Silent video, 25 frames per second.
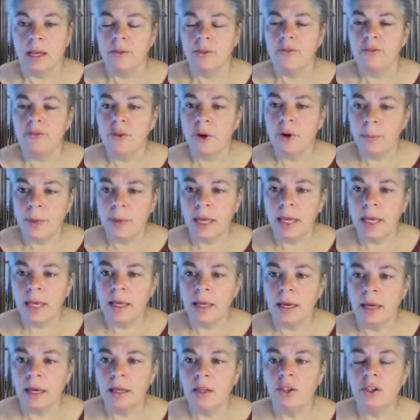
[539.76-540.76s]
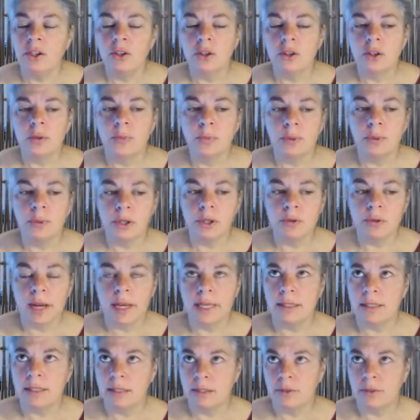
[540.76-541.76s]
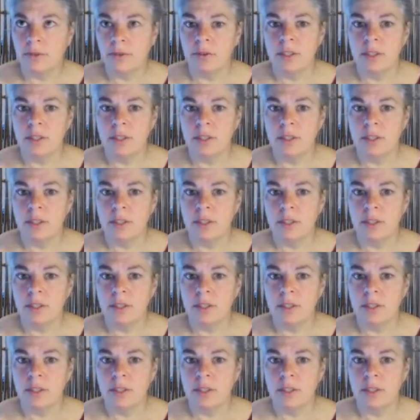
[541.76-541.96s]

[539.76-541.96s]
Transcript: And from here, you can progress